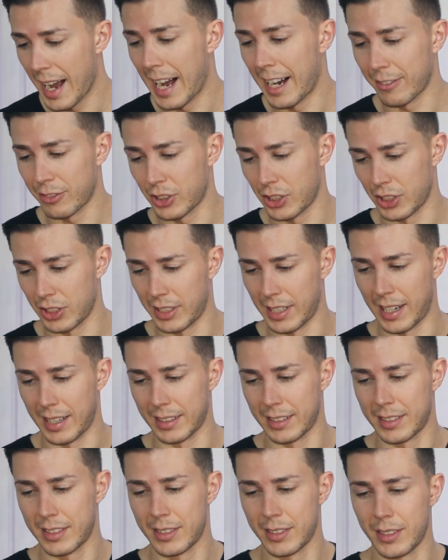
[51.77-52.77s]
after
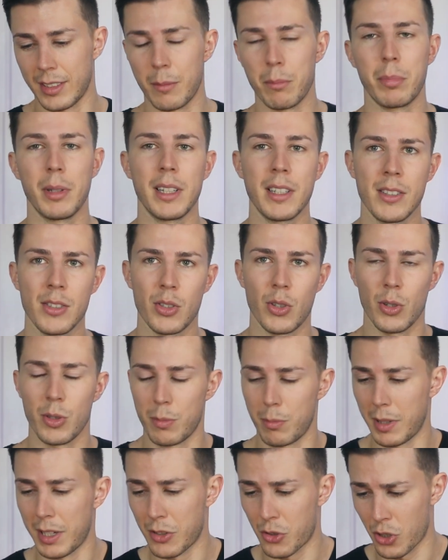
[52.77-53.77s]
that? And please
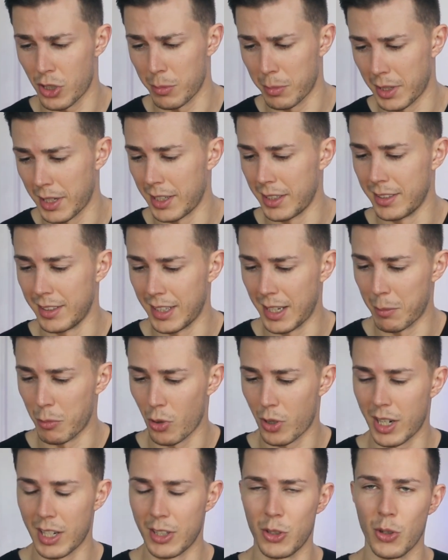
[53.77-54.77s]
don't mention my name,
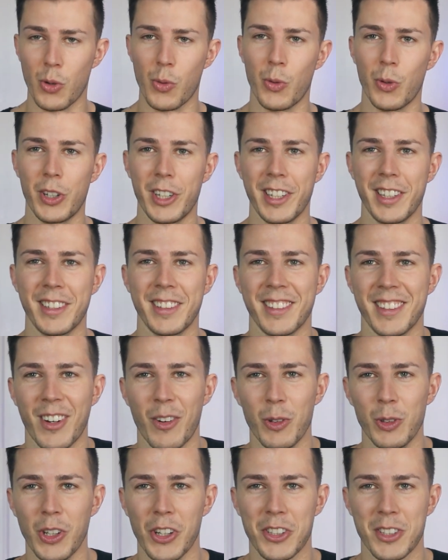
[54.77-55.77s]
okay? Don't worry, I
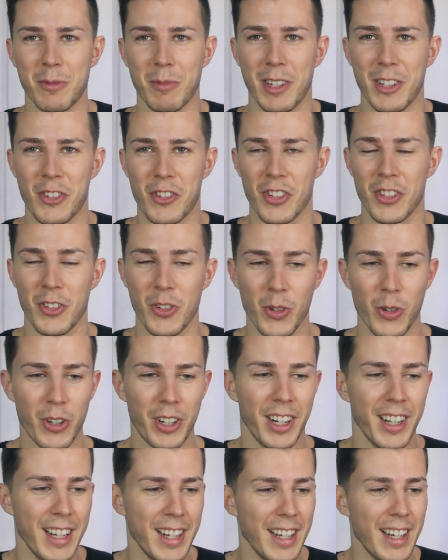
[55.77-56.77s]
will not mention
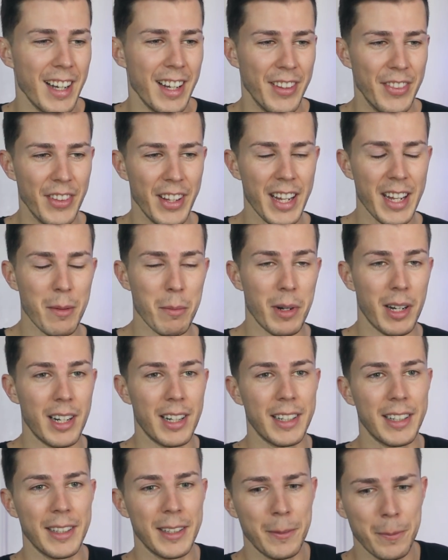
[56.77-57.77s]
your name.
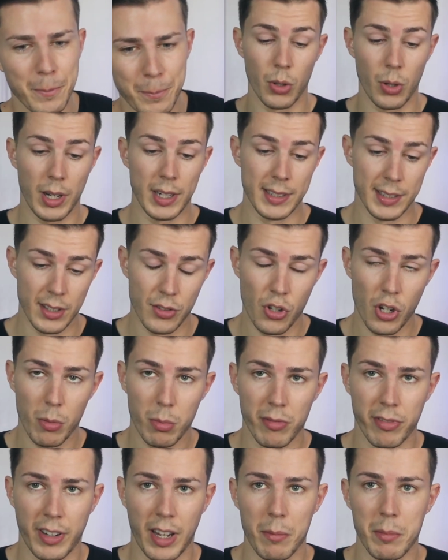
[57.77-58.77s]
So guys, the
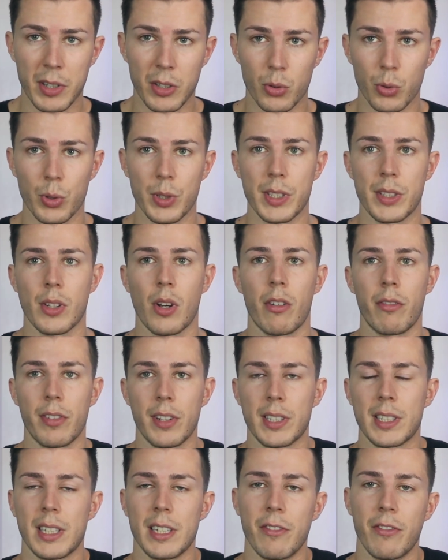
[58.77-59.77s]
job of cabin crew is
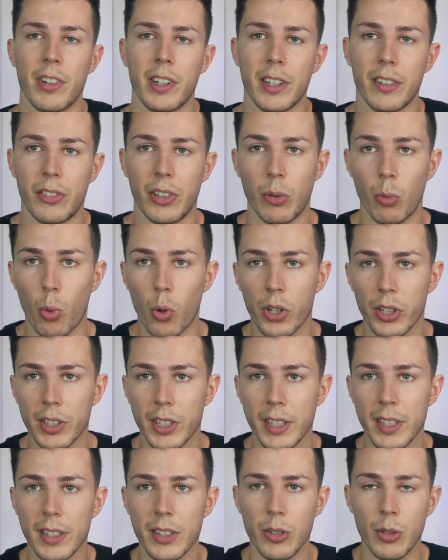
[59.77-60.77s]
obviously very
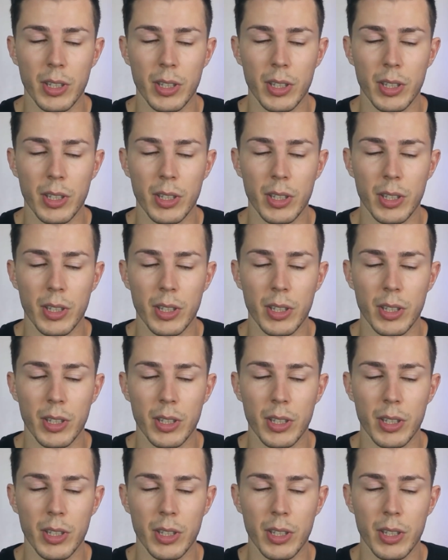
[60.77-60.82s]
rewarding.